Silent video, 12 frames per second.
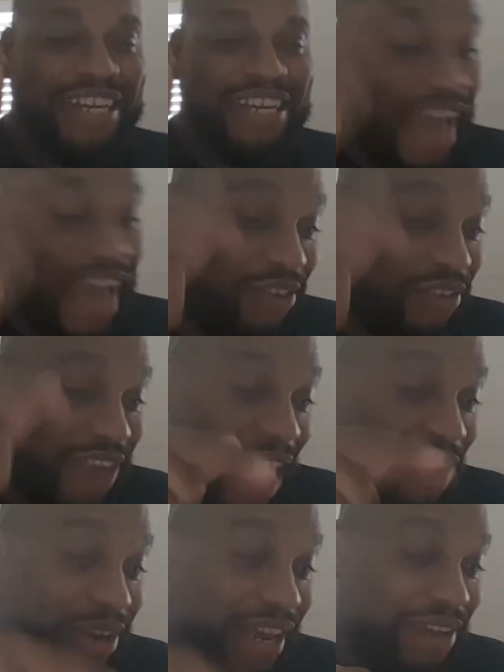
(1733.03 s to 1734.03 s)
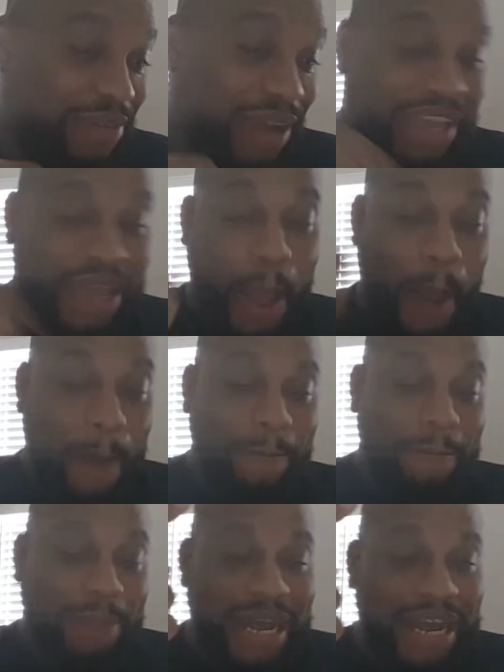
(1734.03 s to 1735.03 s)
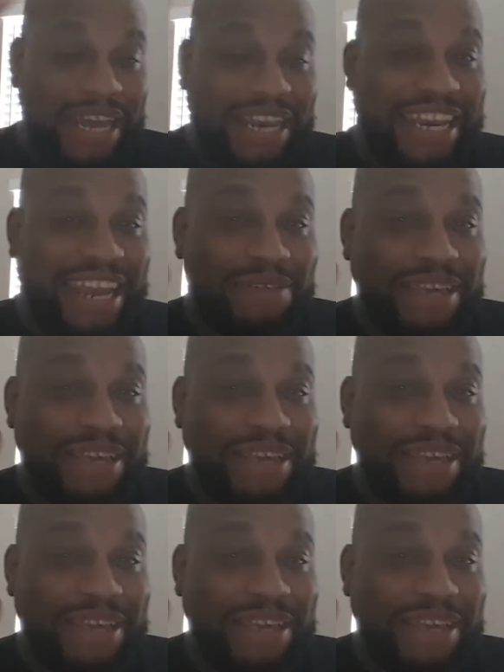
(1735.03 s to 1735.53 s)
not on that one anyway. But